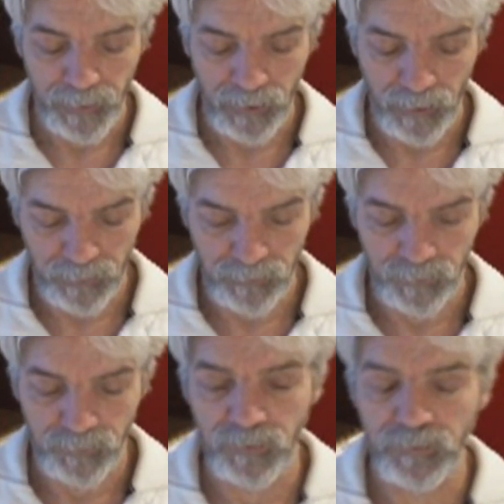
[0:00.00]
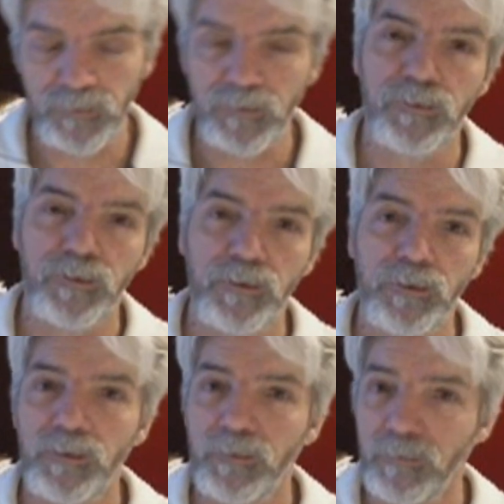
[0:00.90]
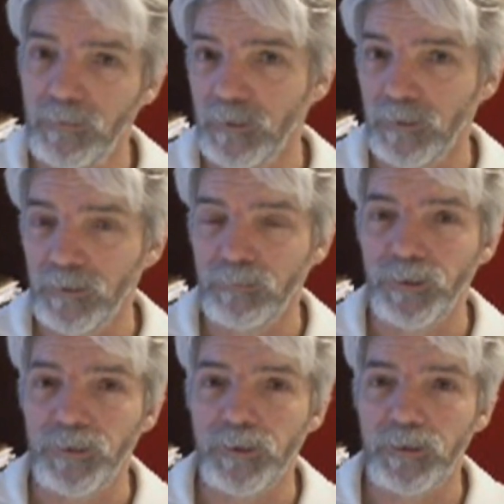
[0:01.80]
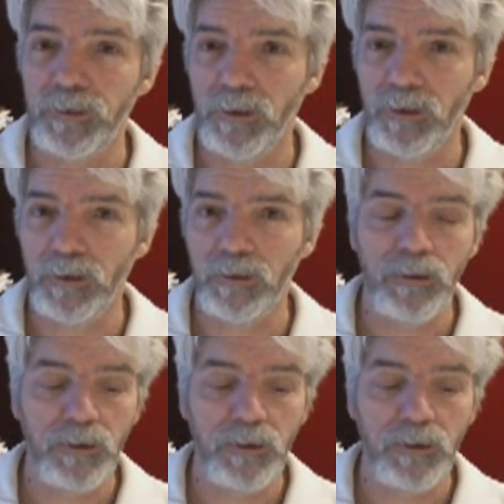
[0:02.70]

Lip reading: The seasons in Israel in particular